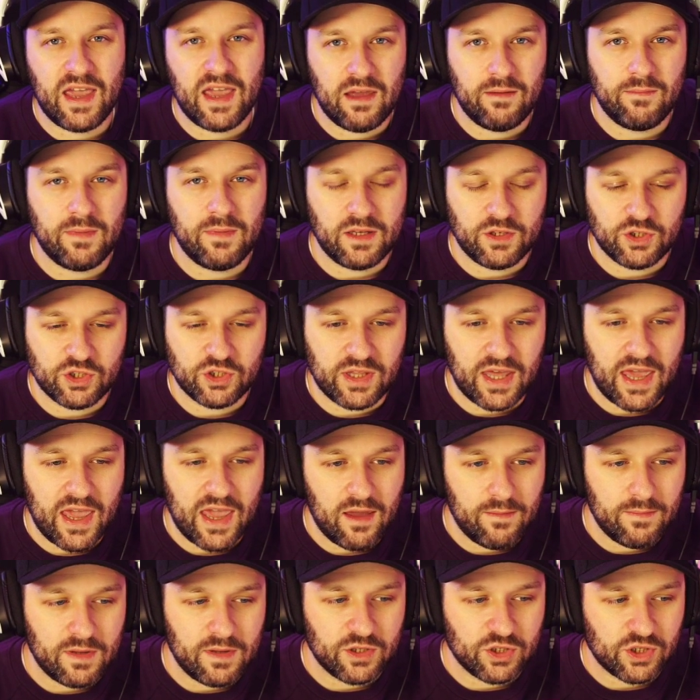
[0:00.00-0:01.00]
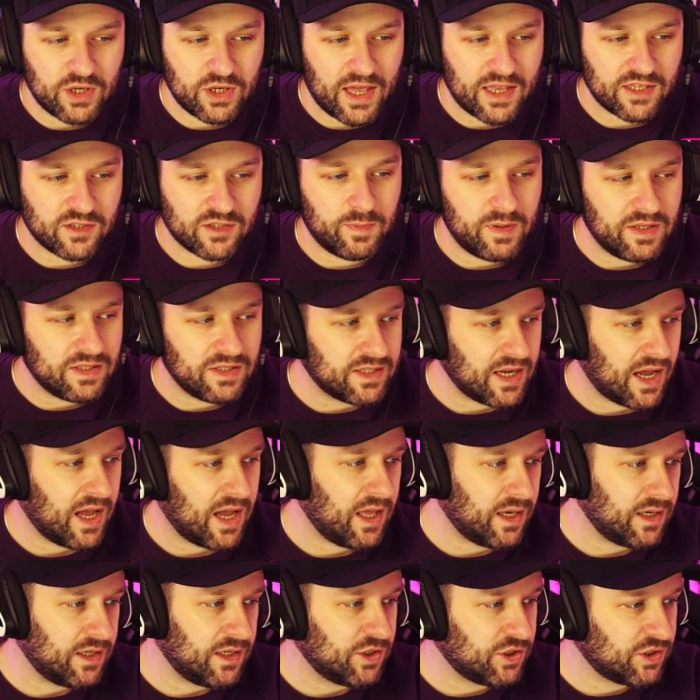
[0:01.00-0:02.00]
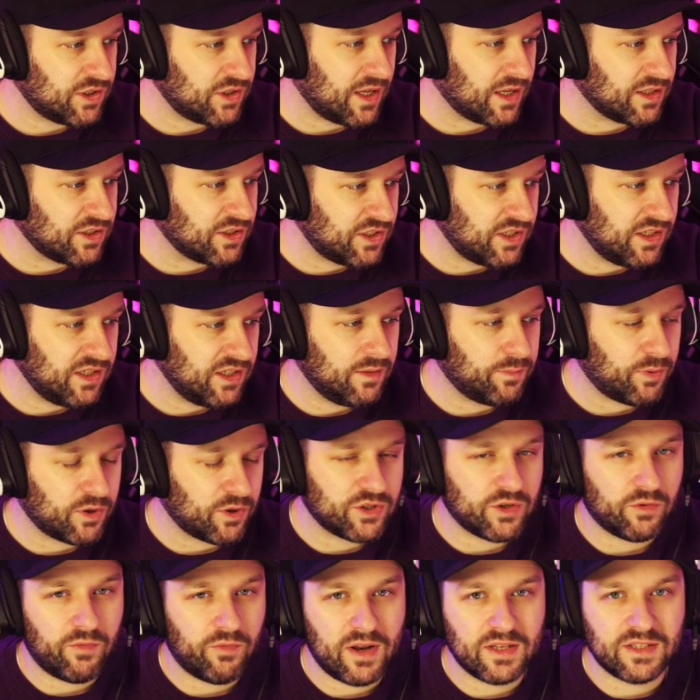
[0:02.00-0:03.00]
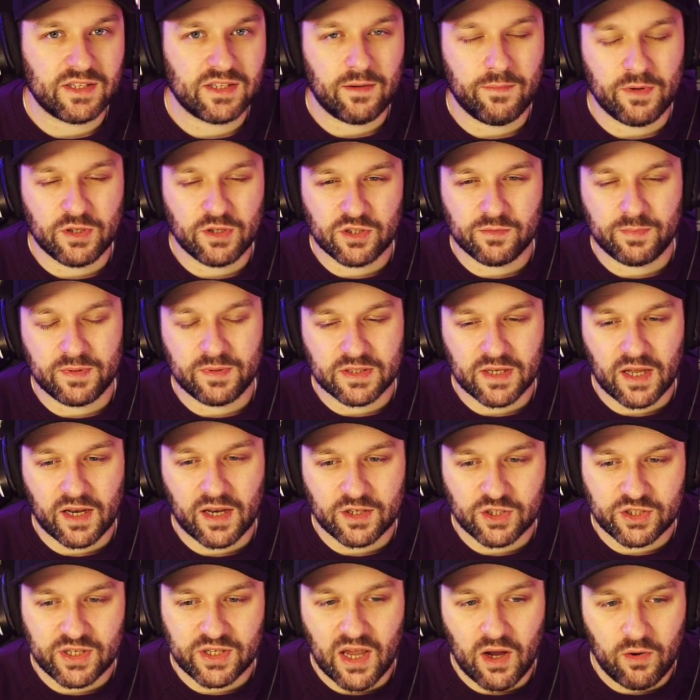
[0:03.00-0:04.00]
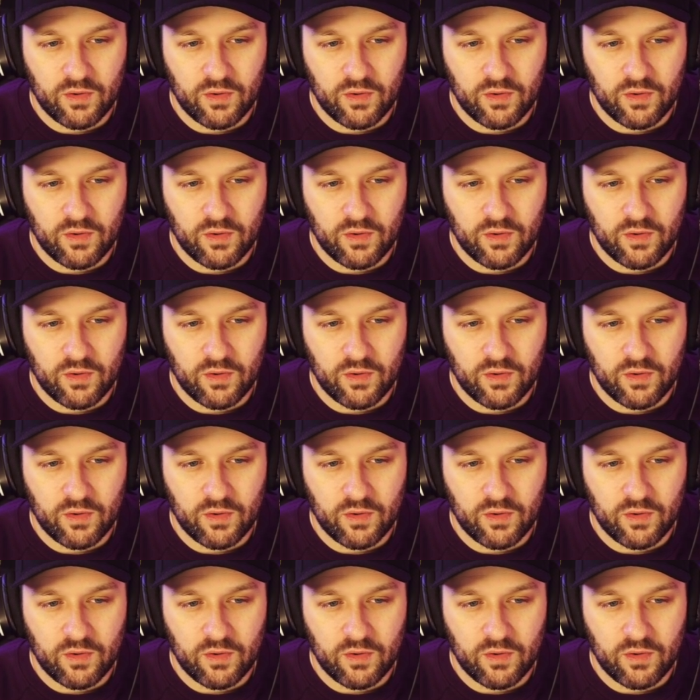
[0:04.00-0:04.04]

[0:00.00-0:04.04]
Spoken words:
image. Their image has been tarnished, and CD Projekt Red's image has been tarnished now.